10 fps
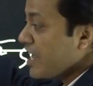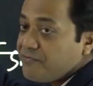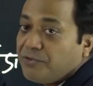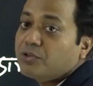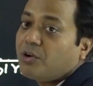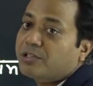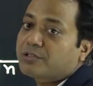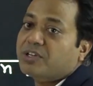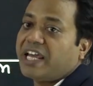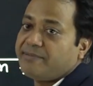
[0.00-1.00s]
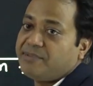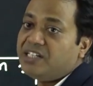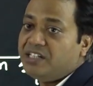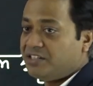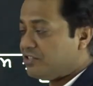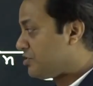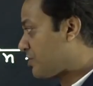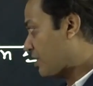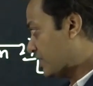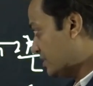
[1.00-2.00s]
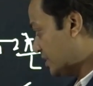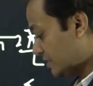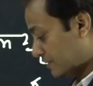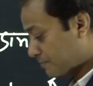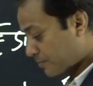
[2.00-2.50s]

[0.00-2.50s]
4 also can be drawn here.